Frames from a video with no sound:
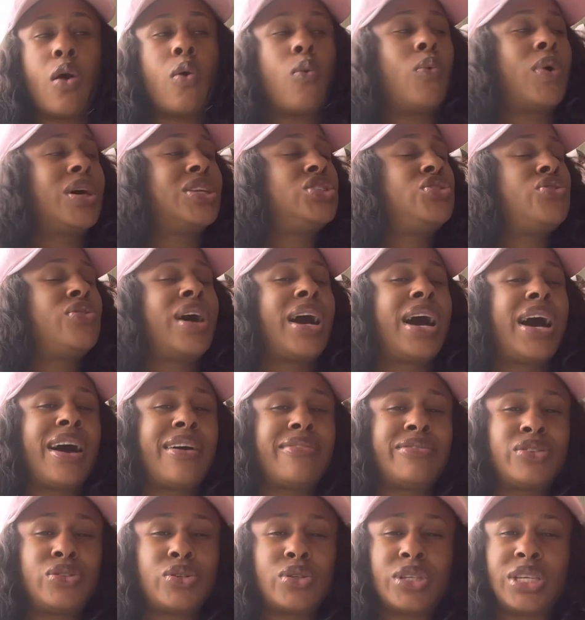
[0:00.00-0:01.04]
What you
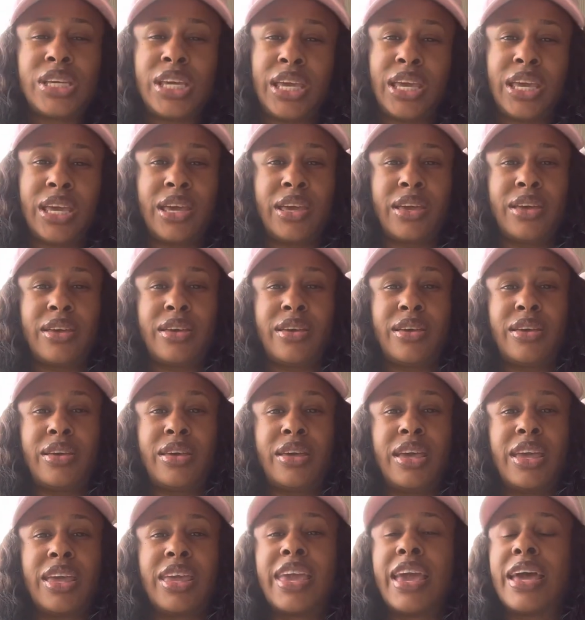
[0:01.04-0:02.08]
have today
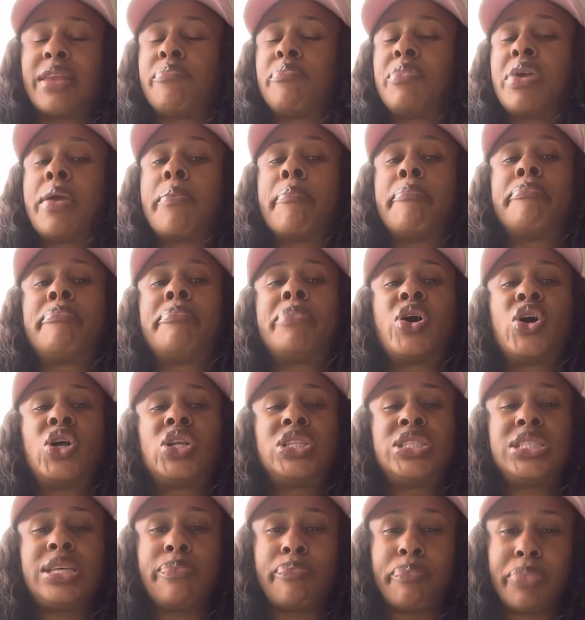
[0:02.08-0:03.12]
can be
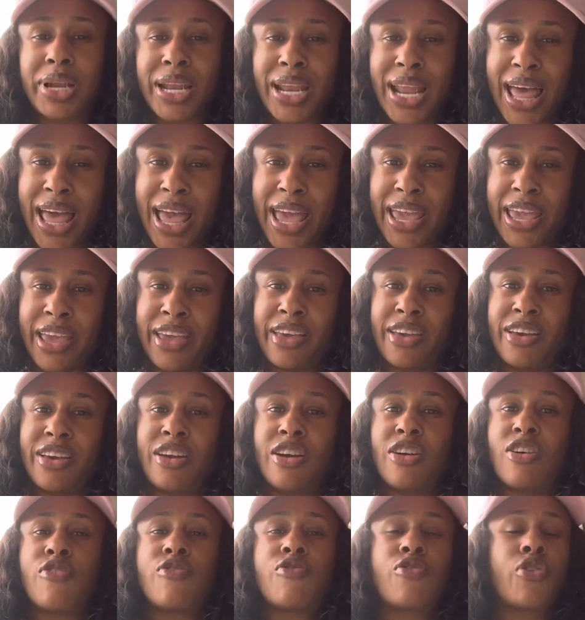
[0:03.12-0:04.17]
multiplied
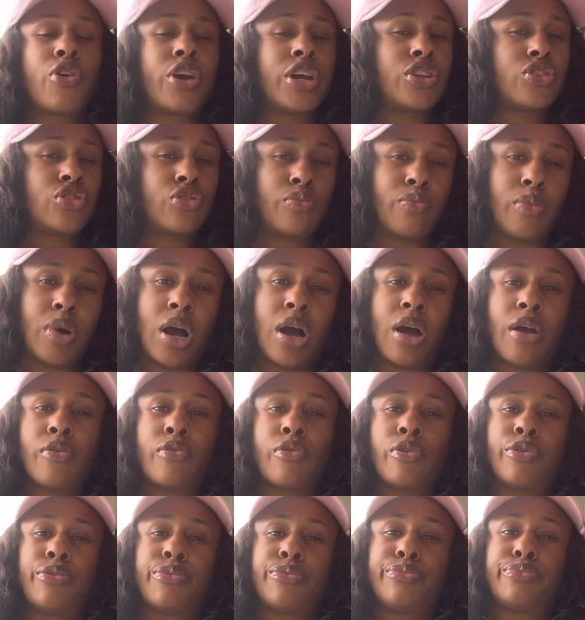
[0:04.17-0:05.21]
for
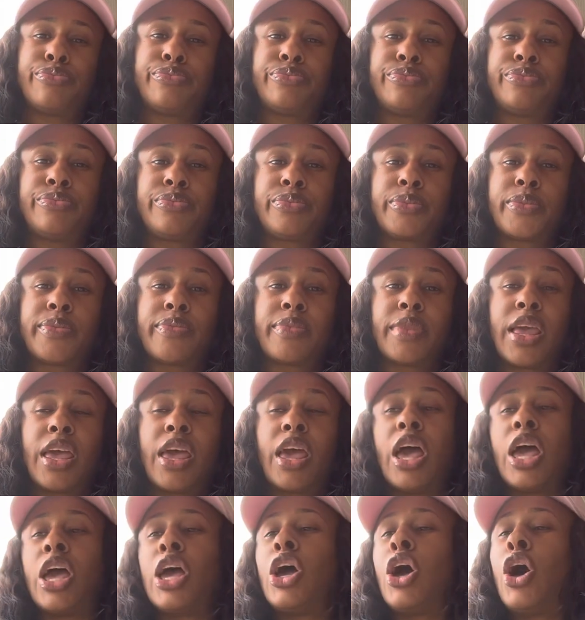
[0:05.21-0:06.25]
tomorrow.
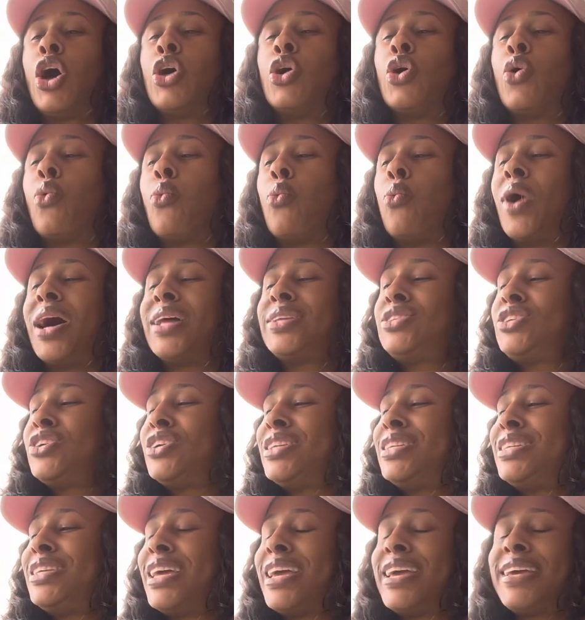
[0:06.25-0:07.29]
What
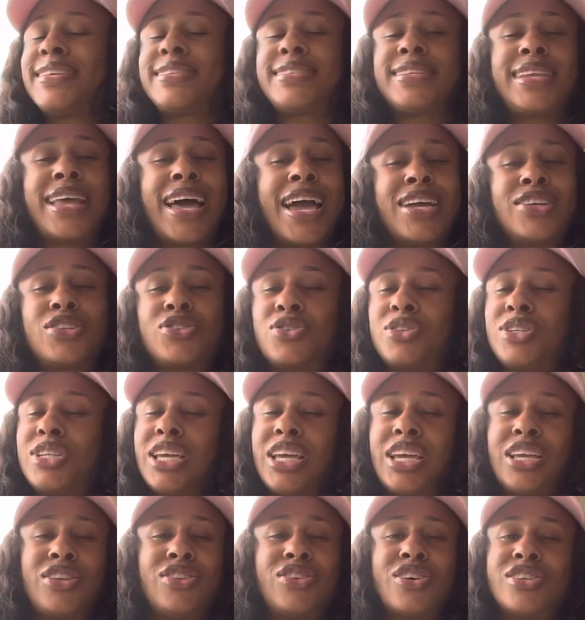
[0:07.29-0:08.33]
your day is like
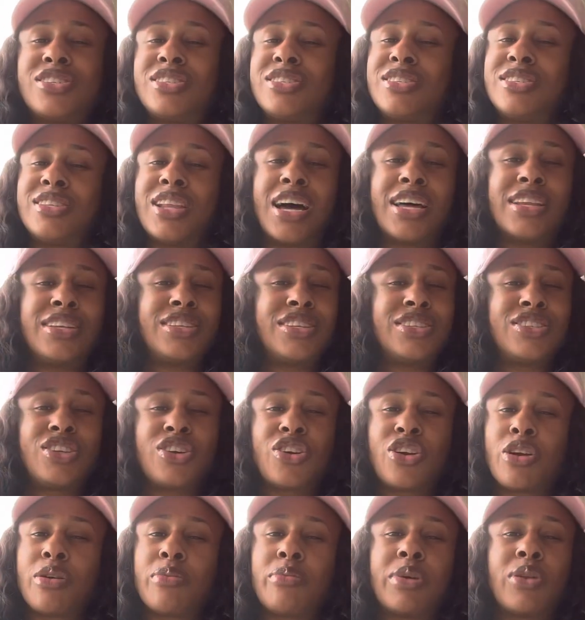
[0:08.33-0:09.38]
today does not
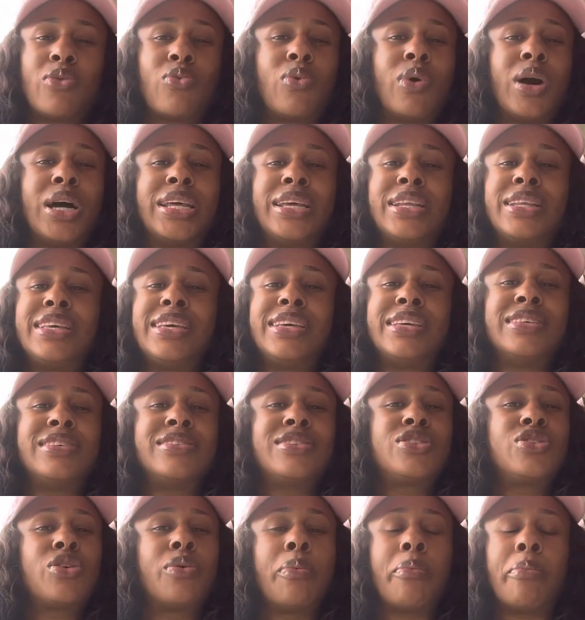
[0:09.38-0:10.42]
determine what it
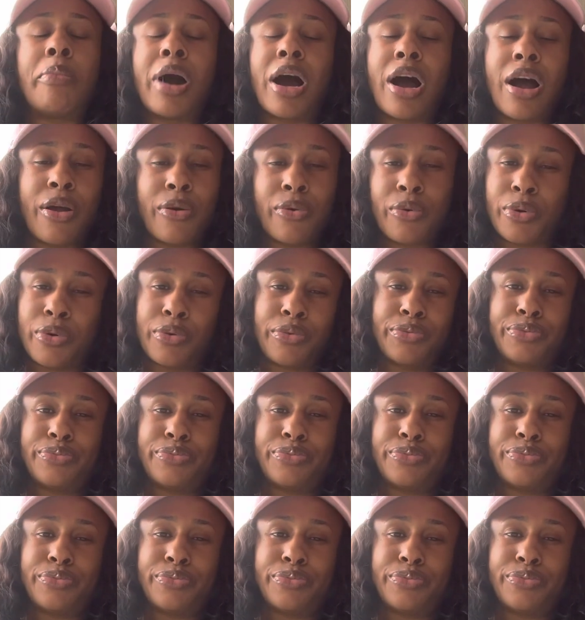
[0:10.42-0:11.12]
is tomorrow.